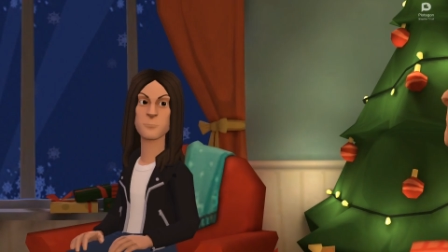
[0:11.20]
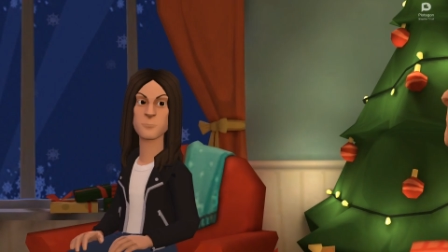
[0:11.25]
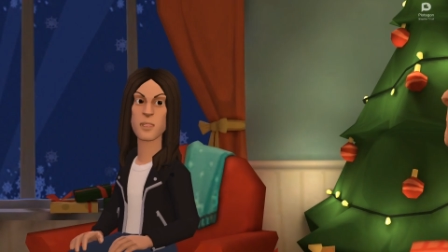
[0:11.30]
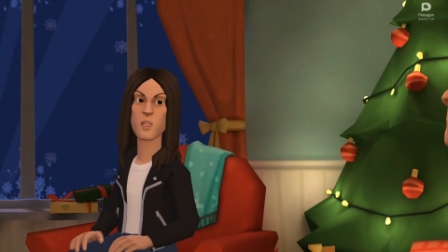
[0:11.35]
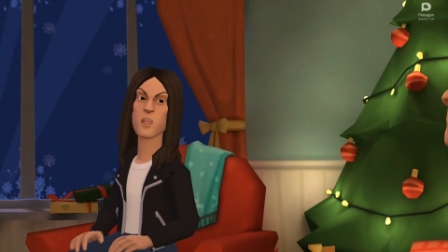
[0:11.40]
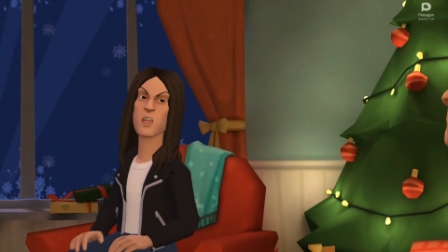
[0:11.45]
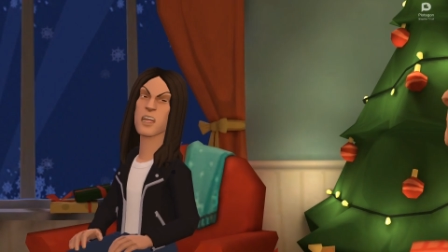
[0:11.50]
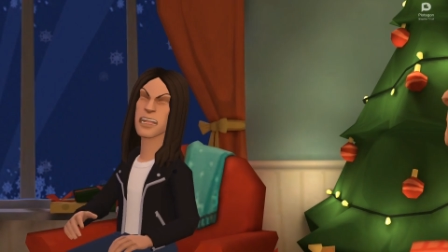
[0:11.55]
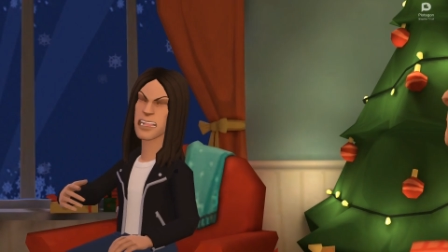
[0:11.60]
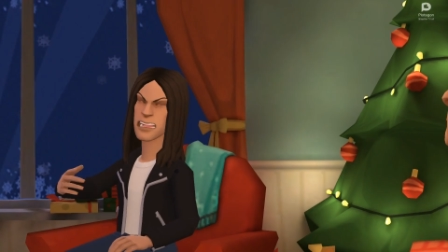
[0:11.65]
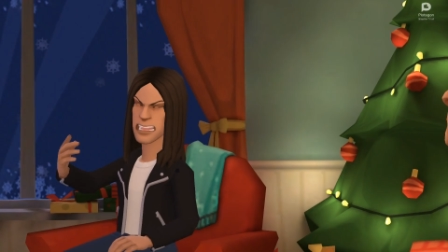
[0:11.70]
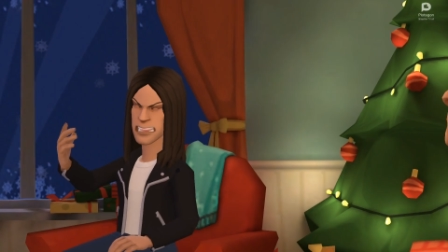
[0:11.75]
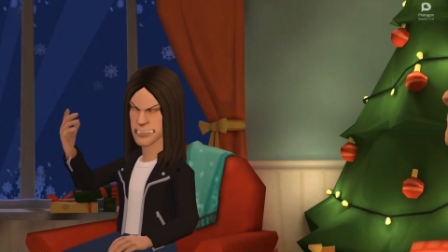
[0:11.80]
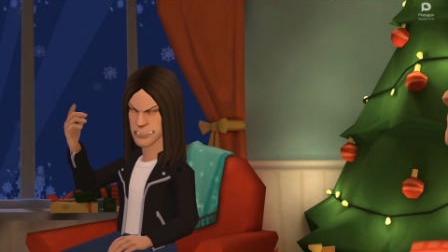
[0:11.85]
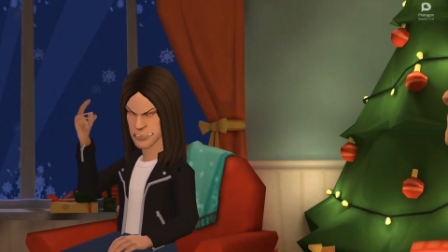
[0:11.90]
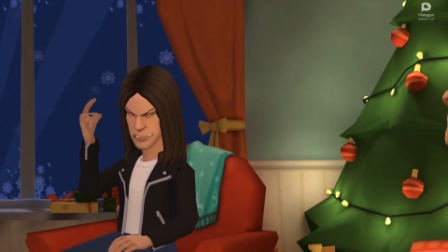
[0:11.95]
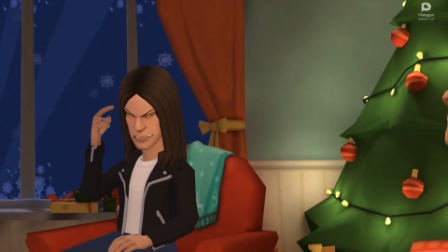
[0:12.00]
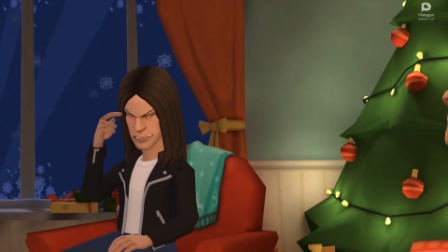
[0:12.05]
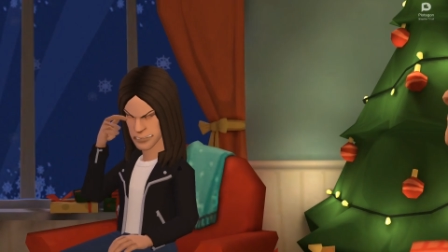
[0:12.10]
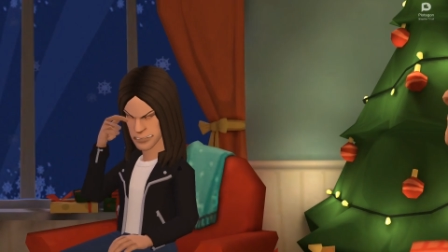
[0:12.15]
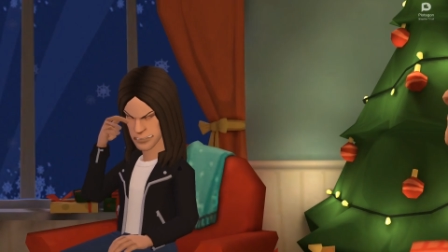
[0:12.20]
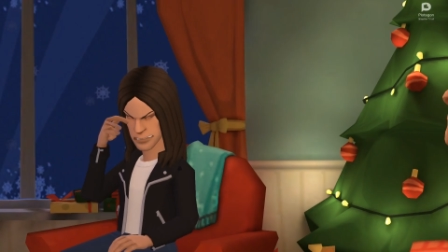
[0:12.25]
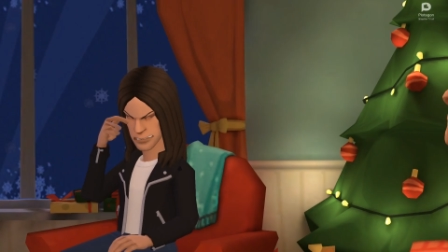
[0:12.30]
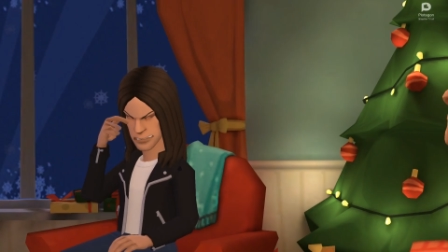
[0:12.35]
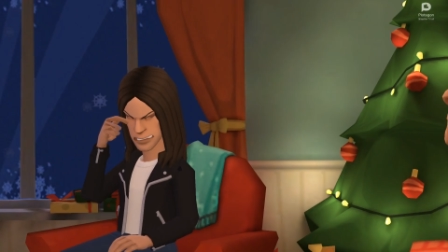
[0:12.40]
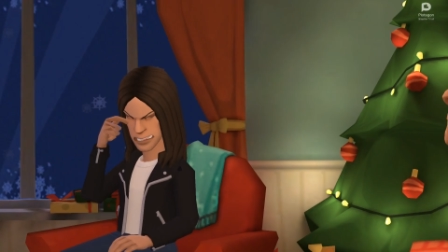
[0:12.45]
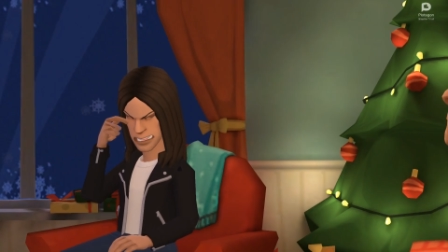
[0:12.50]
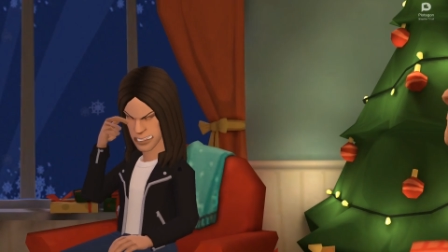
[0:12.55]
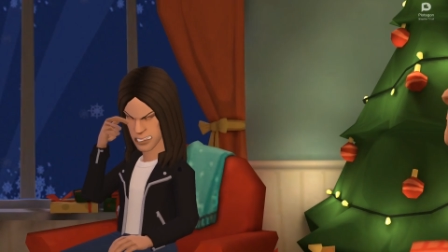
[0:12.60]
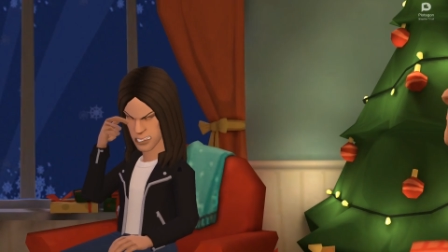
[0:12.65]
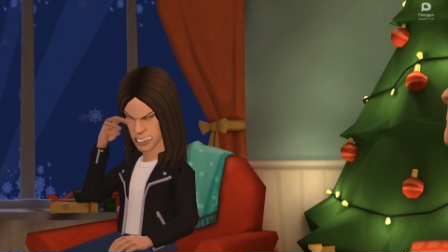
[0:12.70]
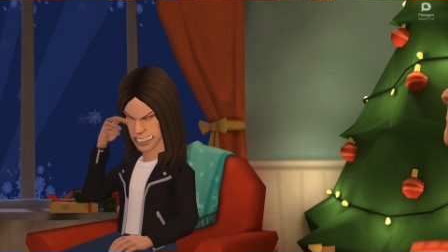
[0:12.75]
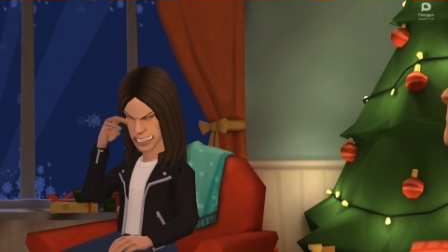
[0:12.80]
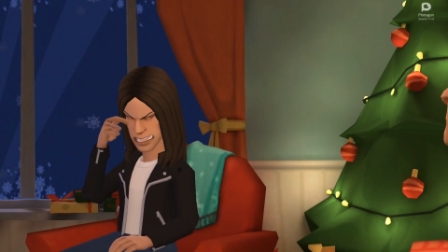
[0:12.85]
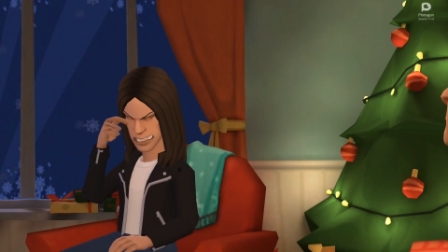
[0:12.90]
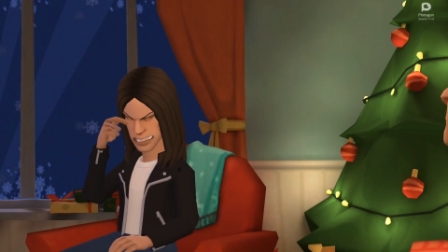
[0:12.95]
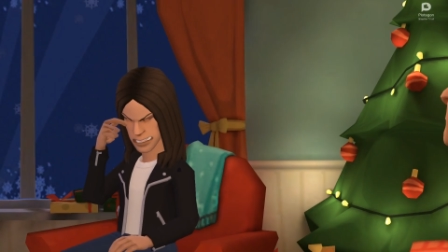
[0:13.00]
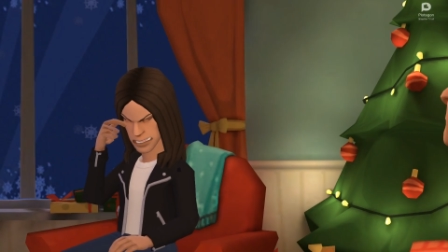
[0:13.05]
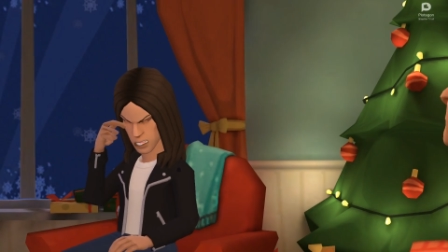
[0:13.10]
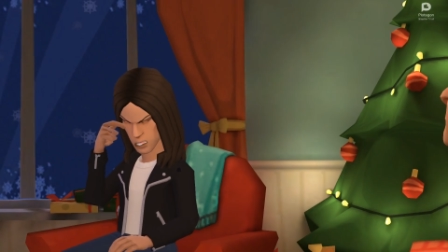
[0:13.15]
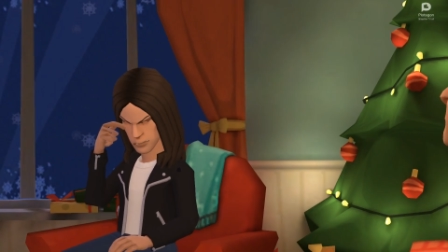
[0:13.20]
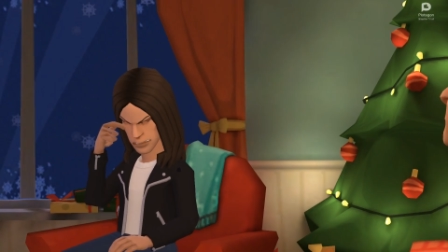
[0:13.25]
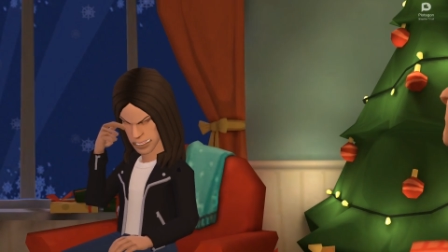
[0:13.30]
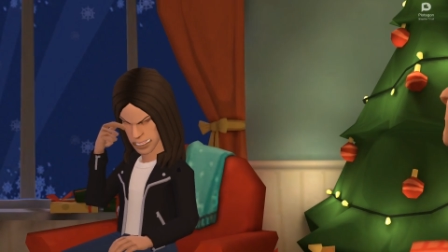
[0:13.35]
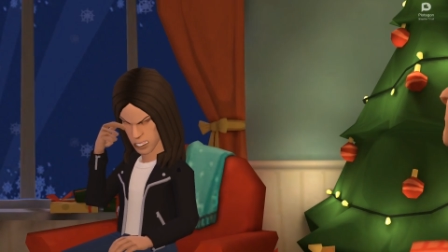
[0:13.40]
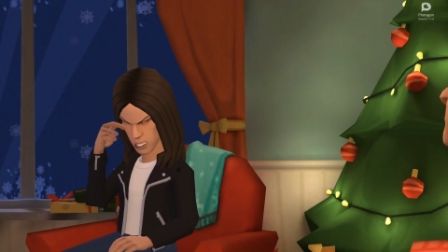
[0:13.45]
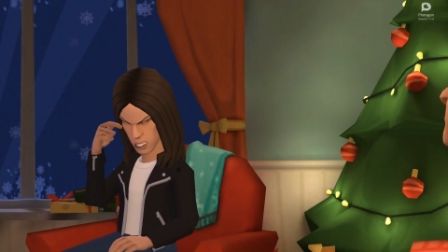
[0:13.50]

You're welcome. I don't think I should be